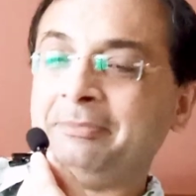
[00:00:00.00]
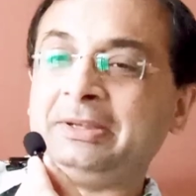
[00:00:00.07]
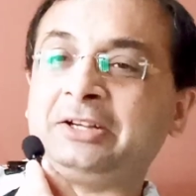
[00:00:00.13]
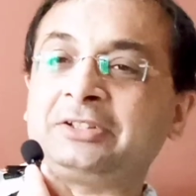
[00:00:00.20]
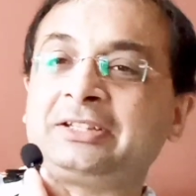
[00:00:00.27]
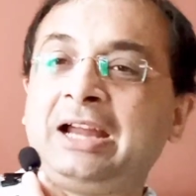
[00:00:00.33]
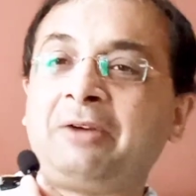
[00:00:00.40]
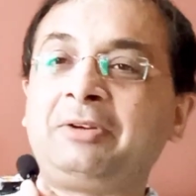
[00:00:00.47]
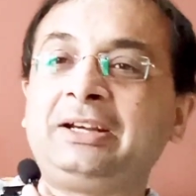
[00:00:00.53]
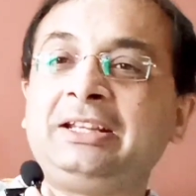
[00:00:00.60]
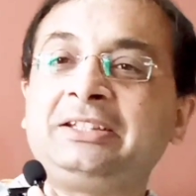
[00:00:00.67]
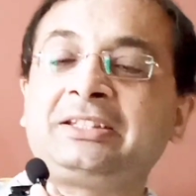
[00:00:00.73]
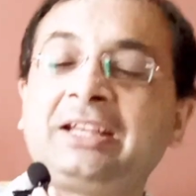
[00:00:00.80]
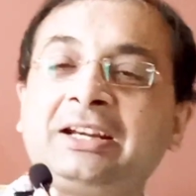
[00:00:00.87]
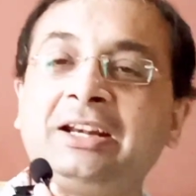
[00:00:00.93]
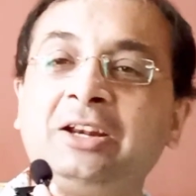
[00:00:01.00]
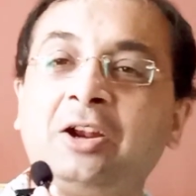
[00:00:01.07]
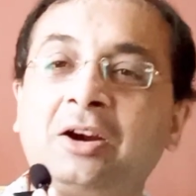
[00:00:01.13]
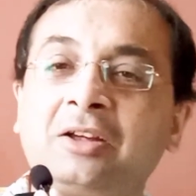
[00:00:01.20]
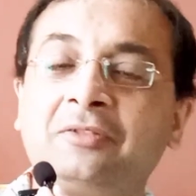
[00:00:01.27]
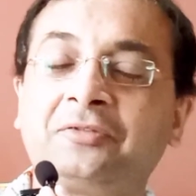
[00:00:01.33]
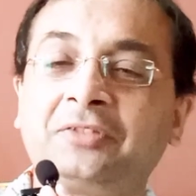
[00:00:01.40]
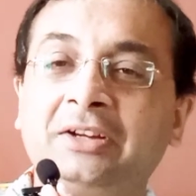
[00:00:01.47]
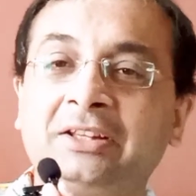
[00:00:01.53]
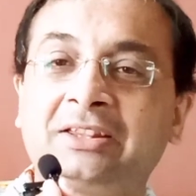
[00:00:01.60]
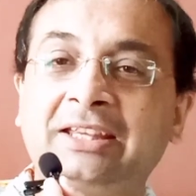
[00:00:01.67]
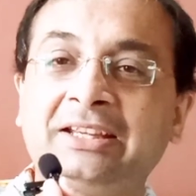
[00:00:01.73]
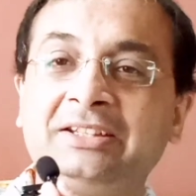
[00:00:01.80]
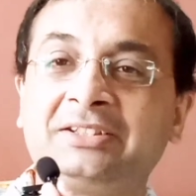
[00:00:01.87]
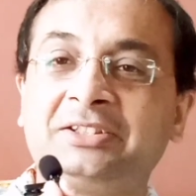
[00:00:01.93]
because nowadays there are a lot of
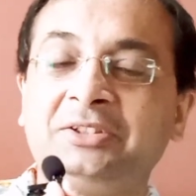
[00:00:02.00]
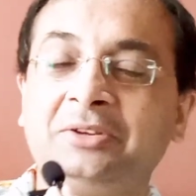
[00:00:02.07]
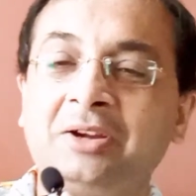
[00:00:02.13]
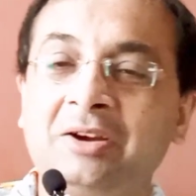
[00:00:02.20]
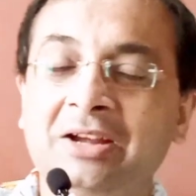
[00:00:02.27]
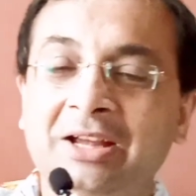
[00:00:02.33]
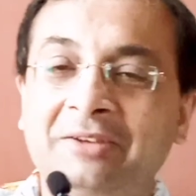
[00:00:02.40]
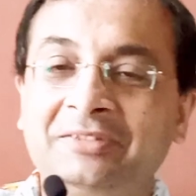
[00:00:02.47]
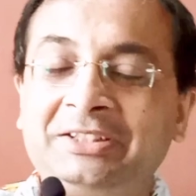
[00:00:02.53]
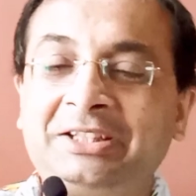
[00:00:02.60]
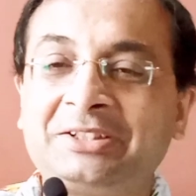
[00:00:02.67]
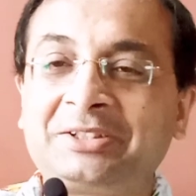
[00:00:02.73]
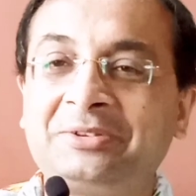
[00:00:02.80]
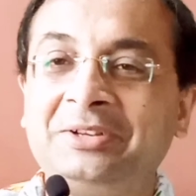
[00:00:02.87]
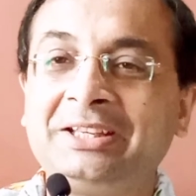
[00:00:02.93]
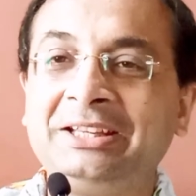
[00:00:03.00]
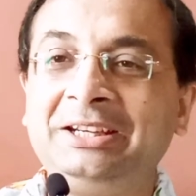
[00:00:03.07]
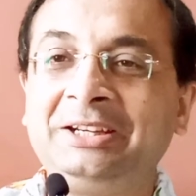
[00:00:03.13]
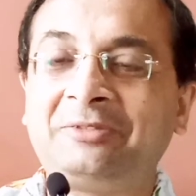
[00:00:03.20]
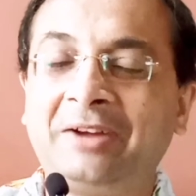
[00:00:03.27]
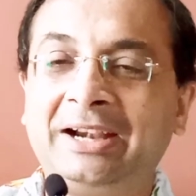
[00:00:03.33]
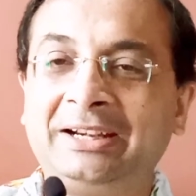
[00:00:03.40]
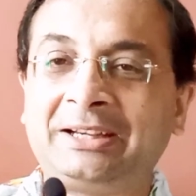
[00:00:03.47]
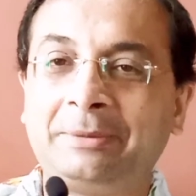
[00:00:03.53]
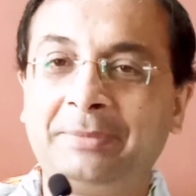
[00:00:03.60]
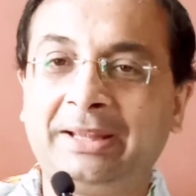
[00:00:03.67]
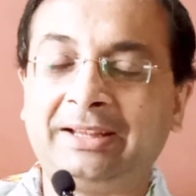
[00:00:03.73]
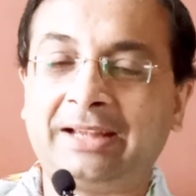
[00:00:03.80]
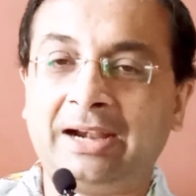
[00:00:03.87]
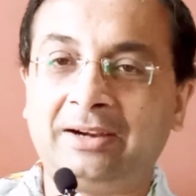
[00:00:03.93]
things, you know, which is going in
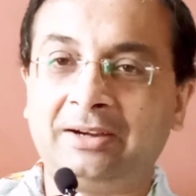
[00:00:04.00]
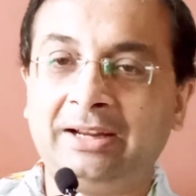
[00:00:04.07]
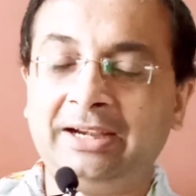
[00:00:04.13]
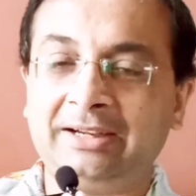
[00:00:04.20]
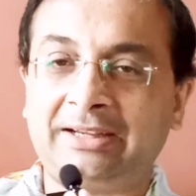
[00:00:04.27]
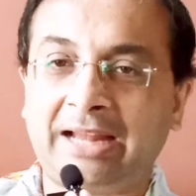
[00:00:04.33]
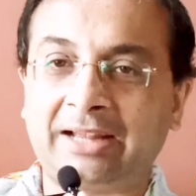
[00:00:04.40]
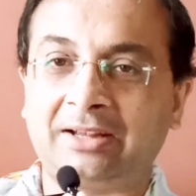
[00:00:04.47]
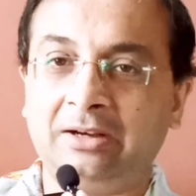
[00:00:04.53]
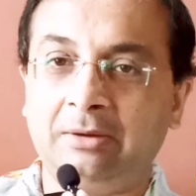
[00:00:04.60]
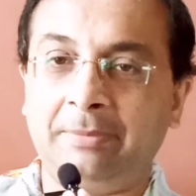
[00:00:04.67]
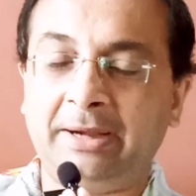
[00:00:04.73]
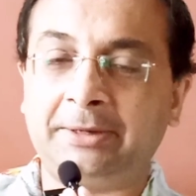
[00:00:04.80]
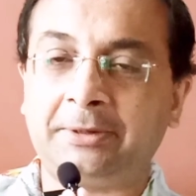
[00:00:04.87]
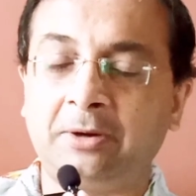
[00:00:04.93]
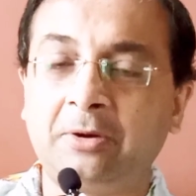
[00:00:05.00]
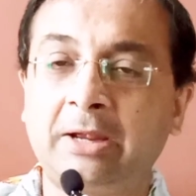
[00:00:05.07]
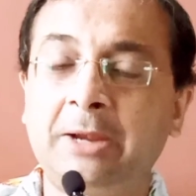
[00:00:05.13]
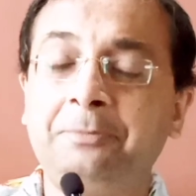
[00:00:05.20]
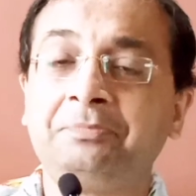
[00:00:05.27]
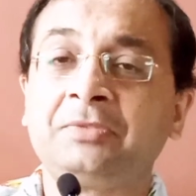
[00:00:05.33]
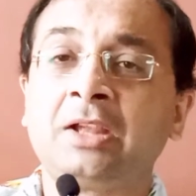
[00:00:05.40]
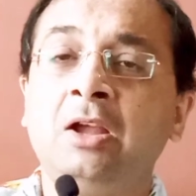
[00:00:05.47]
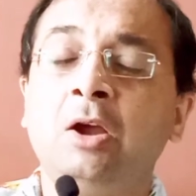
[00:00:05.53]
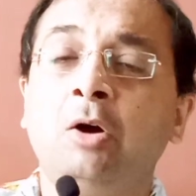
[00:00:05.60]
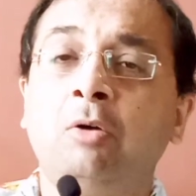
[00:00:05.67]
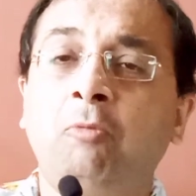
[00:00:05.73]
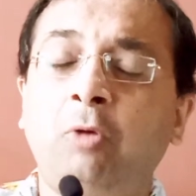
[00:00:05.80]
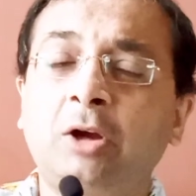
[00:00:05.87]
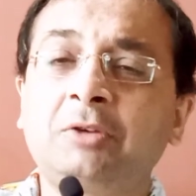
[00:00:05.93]
quantum entanglement. Okay.
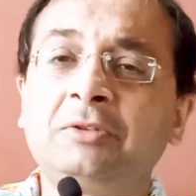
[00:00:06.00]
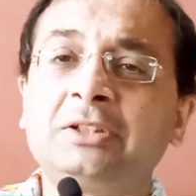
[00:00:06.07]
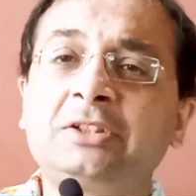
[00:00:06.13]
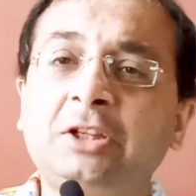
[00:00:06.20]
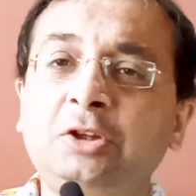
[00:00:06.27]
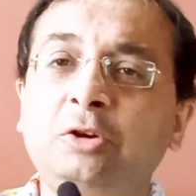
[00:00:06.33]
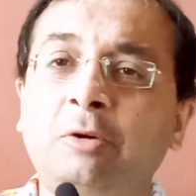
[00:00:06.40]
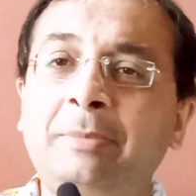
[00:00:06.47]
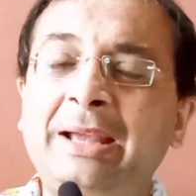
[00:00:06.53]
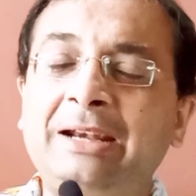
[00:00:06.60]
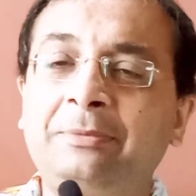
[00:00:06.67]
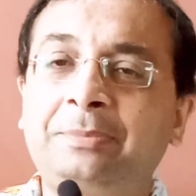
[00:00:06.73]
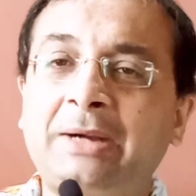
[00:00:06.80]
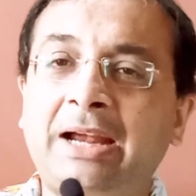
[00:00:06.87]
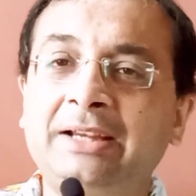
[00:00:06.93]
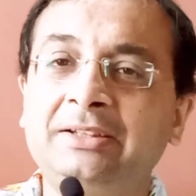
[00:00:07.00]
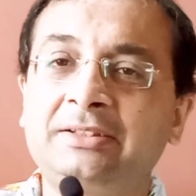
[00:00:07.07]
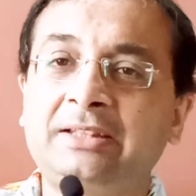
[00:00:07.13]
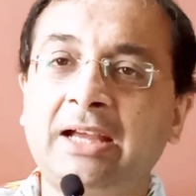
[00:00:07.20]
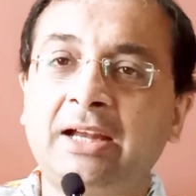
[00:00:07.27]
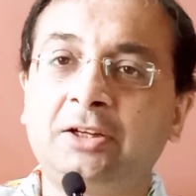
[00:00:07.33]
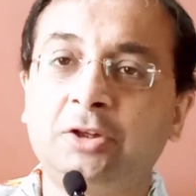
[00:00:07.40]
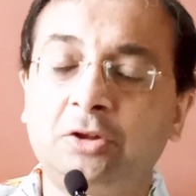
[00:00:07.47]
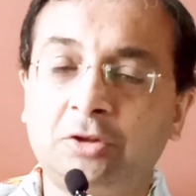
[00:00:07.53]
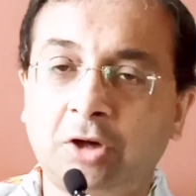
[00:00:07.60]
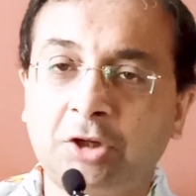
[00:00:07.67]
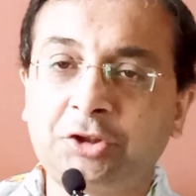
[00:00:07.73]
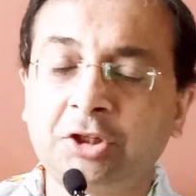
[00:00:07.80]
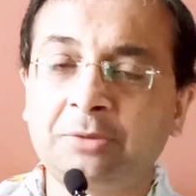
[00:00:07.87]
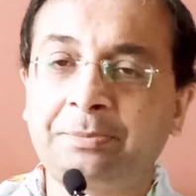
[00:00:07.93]
What was the Nobel Prize that
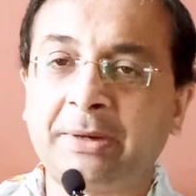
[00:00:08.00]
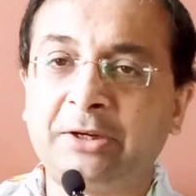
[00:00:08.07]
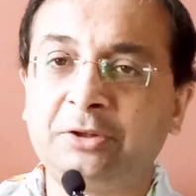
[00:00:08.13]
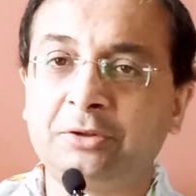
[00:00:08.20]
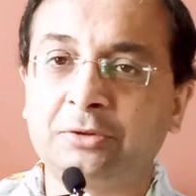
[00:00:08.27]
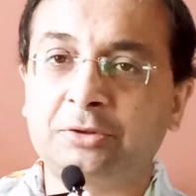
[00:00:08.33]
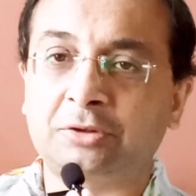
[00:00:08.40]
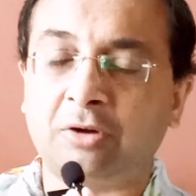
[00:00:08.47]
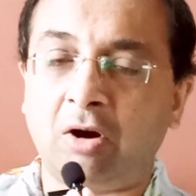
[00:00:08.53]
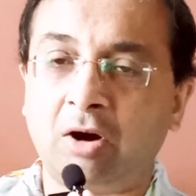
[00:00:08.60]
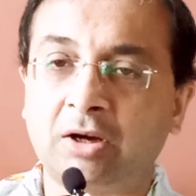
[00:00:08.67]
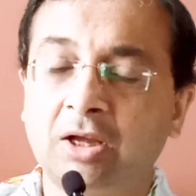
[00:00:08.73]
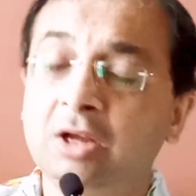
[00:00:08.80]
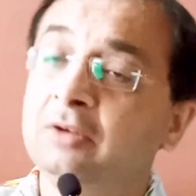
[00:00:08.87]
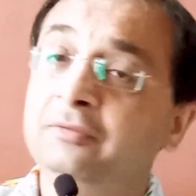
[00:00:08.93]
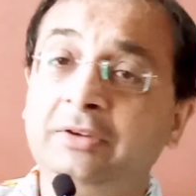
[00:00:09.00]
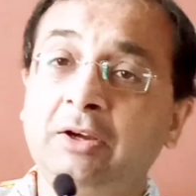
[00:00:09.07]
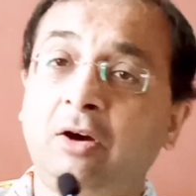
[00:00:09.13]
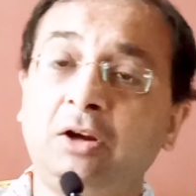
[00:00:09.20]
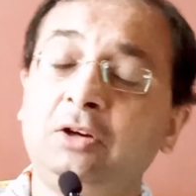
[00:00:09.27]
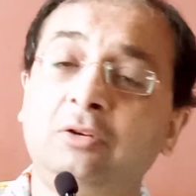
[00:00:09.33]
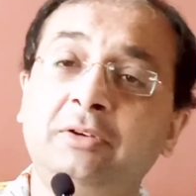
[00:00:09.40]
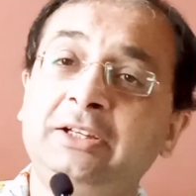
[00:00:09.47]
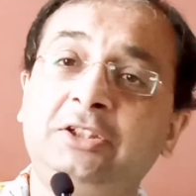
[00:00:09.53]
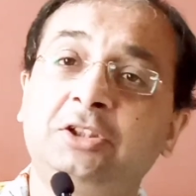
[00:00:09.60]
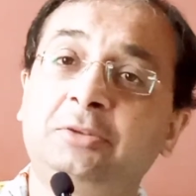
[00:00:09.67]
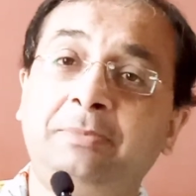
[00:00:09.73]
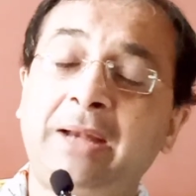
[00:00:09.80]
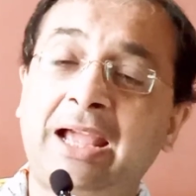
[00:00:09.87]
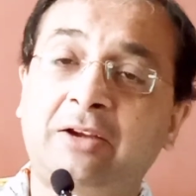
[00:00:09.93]
Roger Penrose got? We all know it
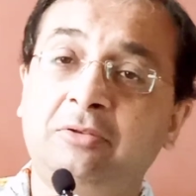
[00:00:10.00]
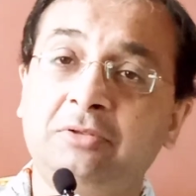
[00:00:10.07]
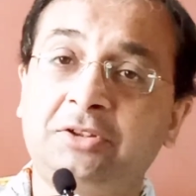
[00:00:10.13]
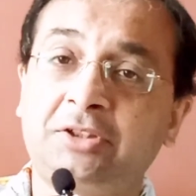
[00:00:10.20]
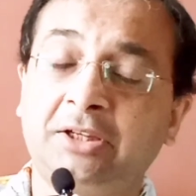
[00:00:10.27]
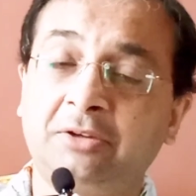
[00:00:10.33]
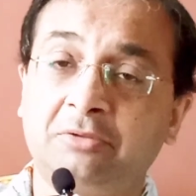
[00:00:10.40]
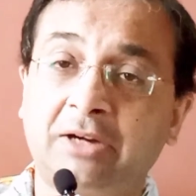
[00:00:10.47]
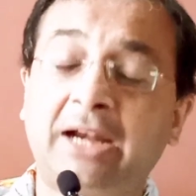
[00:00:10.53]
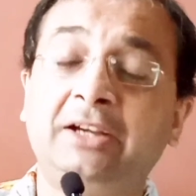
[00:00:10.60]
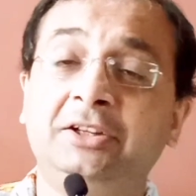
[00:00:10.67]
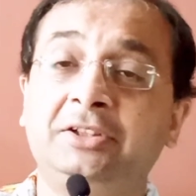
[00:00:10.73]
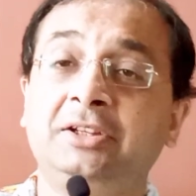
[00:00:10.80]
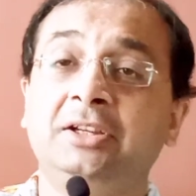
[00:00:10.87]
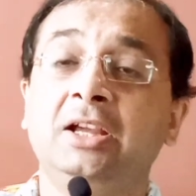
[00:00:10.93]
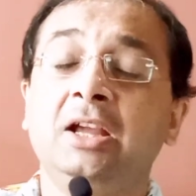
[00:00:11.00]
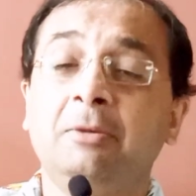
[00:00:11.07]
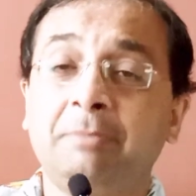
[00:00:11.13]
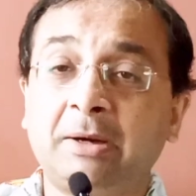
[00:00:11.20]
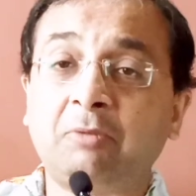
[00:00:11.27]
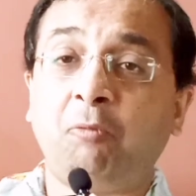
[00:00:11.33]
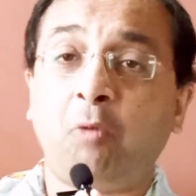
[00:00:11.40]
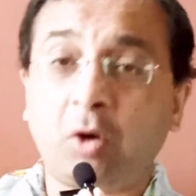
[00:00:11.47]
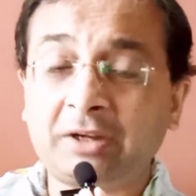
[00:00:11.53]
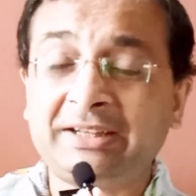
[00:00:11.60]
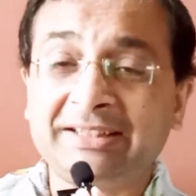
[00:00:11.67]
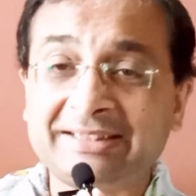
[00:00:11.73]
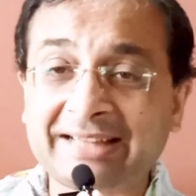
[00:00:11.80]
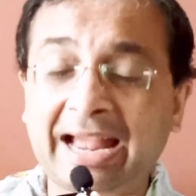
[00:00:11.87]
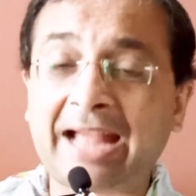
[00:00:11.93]
is black hole singularity. But
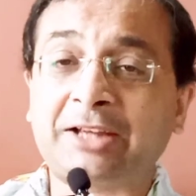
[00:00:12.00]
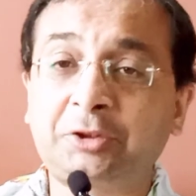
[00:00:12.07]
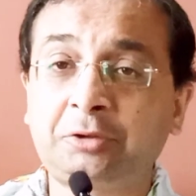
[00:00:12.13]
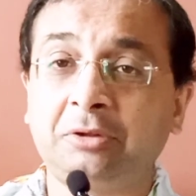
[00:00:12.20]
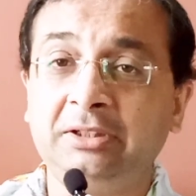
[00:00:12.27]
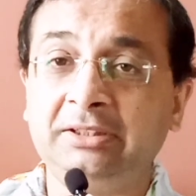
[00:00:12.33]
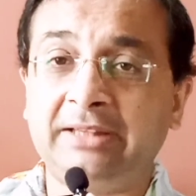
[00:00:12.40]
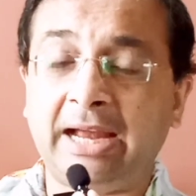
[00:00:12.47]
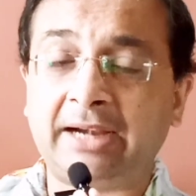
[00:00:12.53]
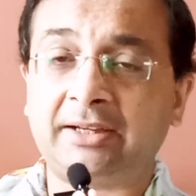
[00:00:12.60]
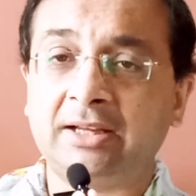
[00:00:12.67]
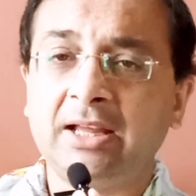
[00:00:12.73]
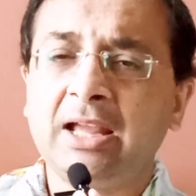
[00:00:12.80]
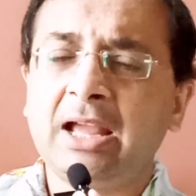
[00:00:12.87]
what is actually that?